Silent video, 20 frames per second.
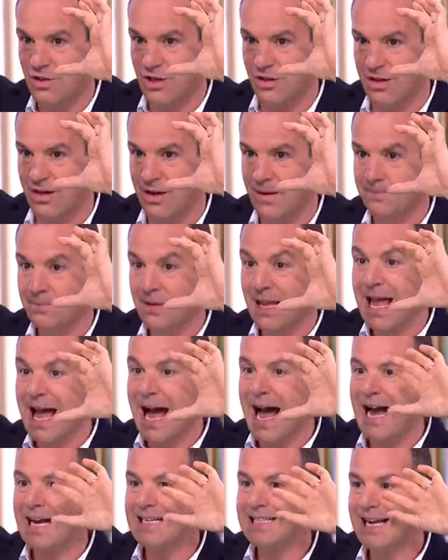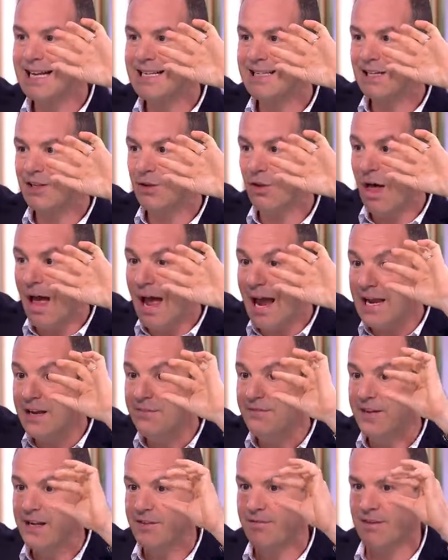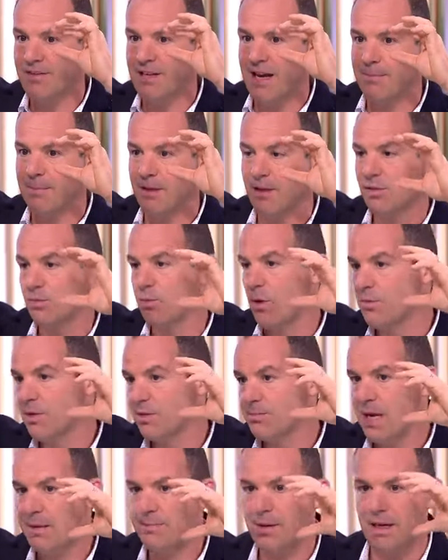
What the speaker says: each other identical hay fever tablets. One was